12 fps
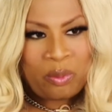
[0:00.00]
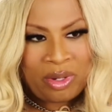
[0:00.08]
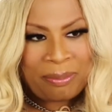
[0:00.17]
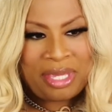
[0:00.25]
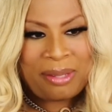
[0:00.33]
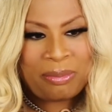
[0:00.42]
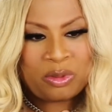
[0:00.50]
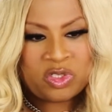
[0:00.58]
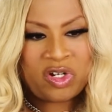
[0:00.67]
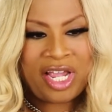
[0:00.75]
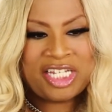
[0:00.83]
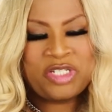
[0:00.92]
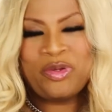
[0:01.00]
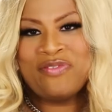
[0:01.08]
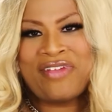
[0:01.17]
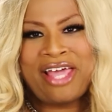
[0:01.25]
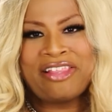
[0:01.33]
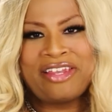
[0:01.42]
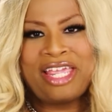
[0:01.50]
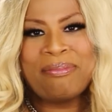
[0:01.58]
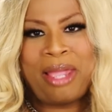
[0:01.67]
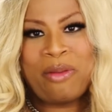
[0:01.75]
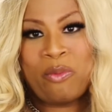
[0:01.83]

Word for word: when people try to invalidate my